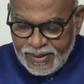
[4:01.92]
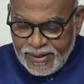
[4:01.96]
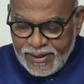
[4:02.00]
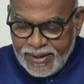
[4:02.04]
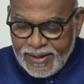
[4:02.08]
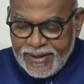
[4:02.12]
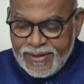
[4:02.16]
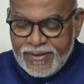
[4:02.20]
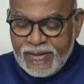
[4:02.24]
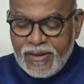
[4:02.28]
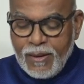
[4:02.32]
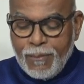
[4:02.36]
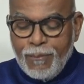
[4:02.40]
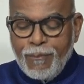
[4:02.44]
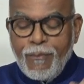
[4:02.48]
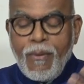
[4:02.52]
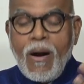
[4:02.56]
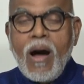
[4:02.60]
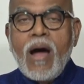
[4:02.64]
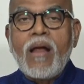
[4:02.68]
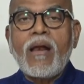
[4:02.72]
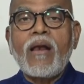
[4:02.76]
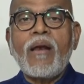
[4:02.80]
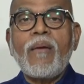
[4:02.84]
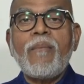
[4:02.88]
in the
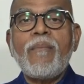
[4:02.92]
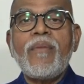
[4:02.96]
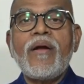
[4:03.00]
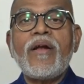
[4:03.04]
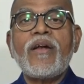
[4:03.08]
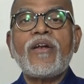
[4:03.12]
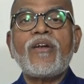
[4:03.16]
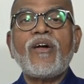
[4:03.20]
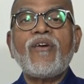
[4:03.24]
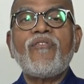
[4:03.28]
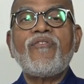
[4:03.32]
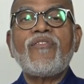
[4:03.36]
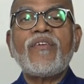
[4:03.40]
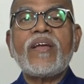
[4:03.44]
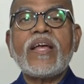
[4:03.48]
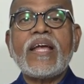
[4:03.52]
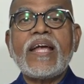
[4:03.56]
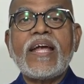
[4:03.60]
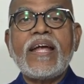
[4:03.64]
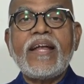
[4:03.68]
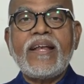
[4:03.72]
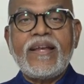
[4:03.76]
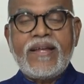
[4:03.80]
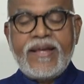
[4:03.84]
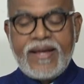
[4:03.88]
Parliament of
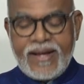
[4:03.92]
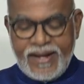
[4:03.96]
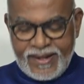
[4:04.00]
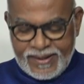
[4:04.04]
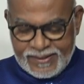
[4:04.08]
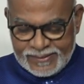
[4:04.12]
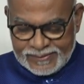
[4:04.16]
India.